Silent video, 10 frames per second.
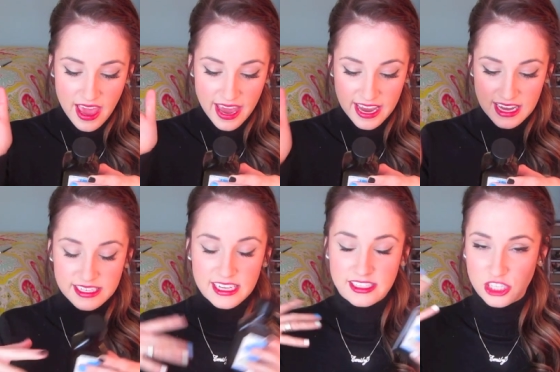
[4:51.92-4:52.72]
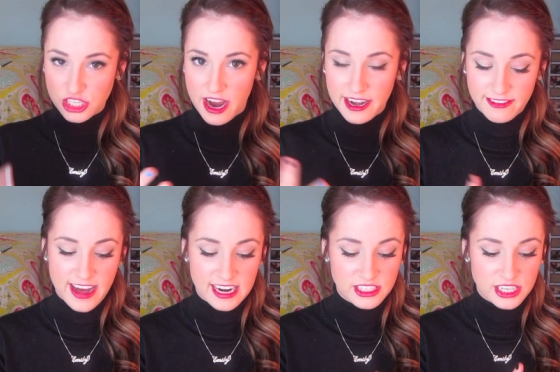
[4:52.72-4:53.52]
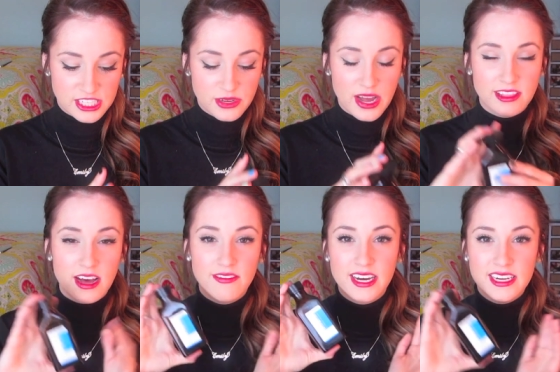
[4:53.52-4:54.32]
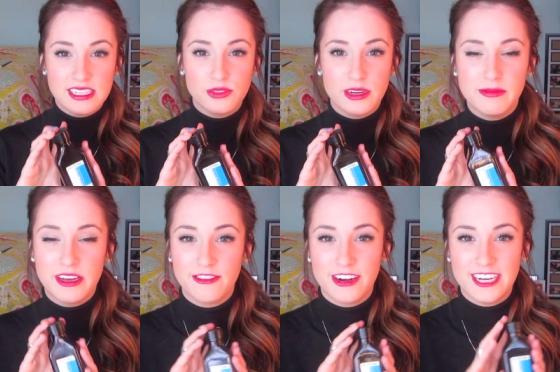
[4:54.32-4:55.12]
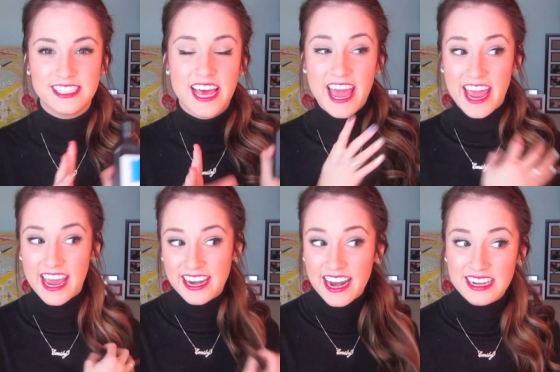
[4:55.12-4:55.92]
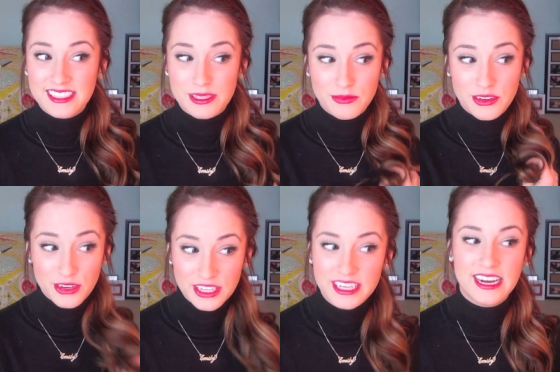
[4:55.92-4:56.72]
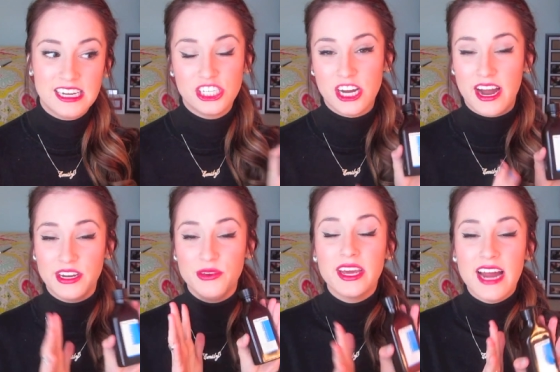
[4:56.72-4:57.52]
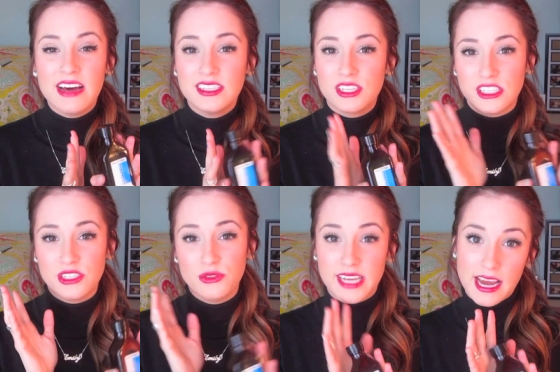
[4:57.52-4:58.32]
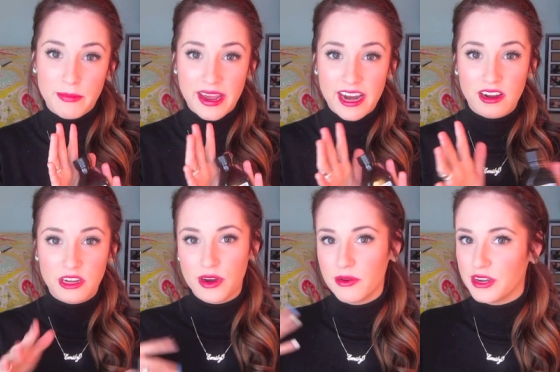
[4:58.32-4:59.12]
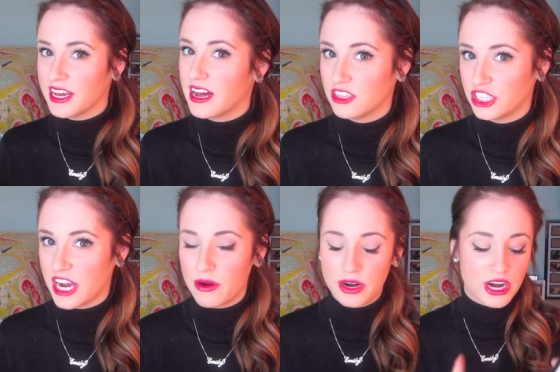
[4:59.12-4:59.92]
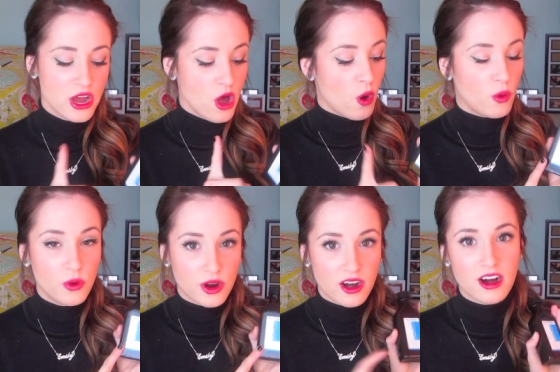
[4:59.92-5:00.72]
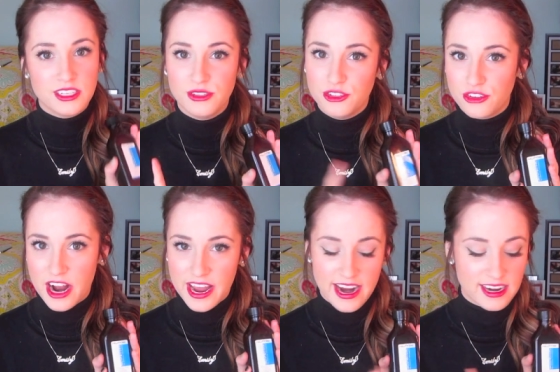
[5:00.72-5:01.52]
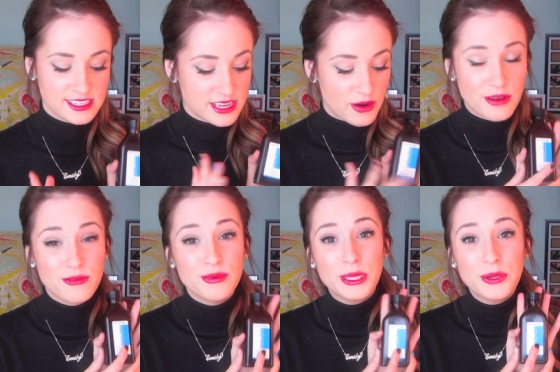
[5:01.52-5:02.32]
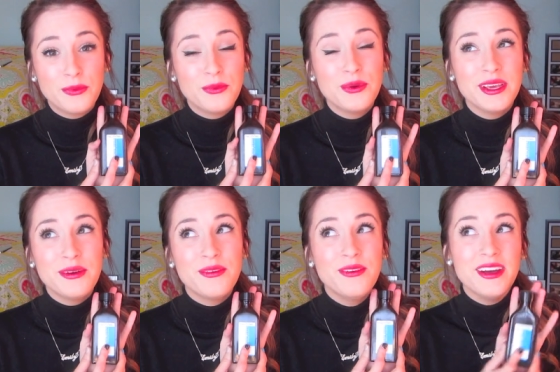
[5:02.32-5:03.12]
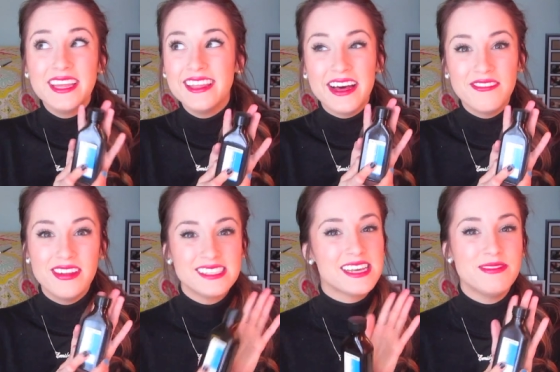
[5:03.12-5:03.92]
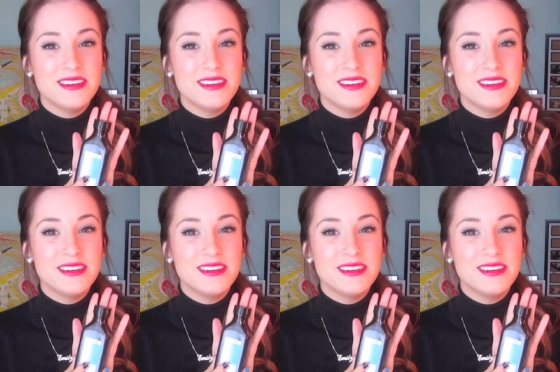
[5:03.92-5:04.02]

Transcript: and it's a shine factor. So I love that it gets rid of my frizz and it adds some really nice shine. You can add this onto damp hair, like right when you get out of the shower, or onto dry hair. So I really, really, really love this. I've